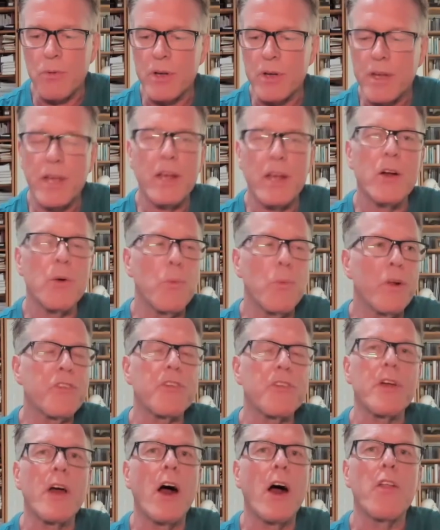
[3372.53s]
care what
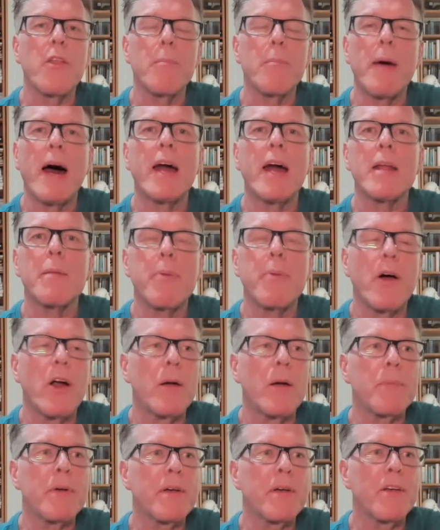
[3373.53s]
you call the body
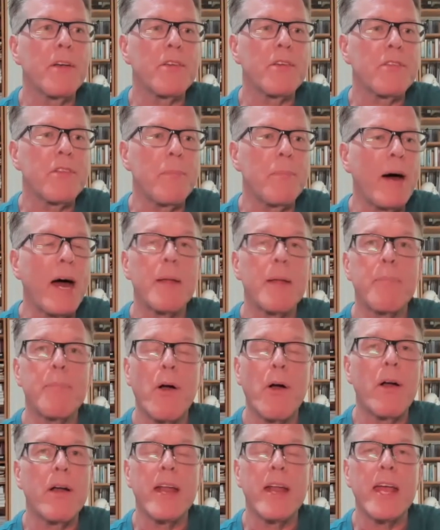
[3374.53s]
part because the body
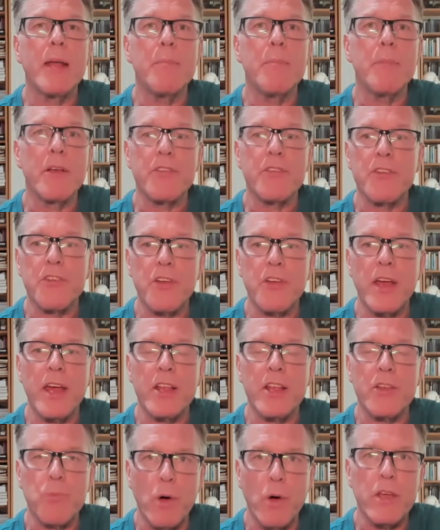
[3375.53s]
part name doesn't
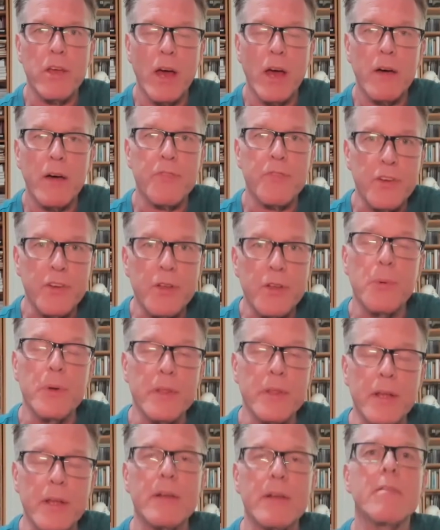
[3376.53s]
change what you have to do
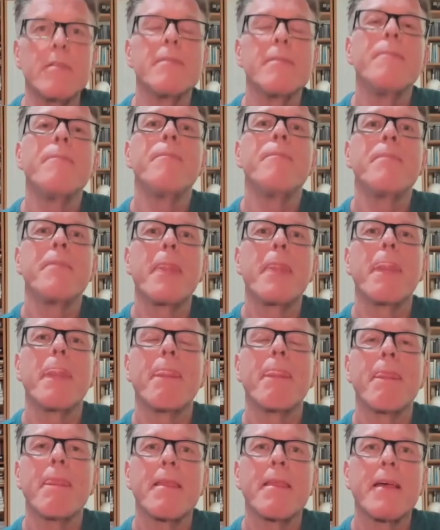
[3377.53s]
with it.
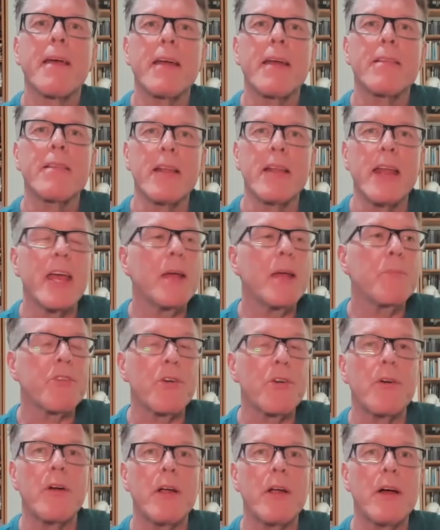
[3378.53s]
Okay. The names
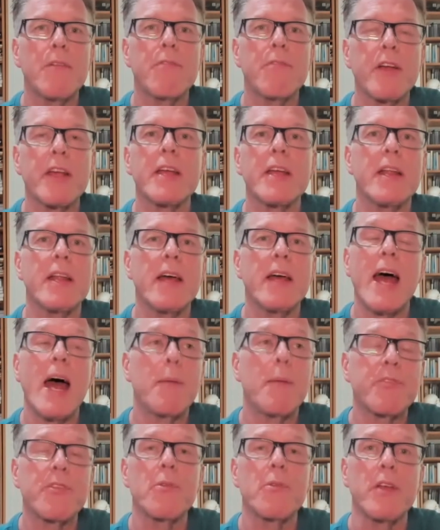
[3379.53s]
are freaking
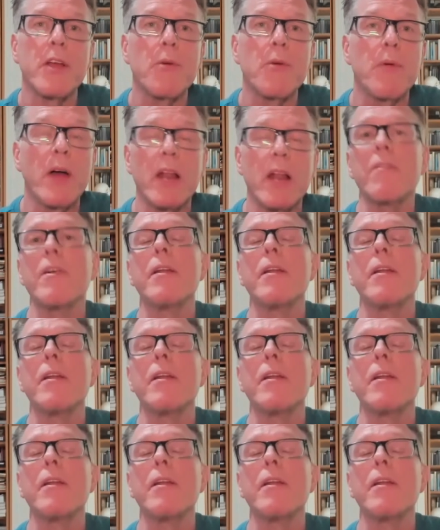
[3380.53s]
absolutely irrelevant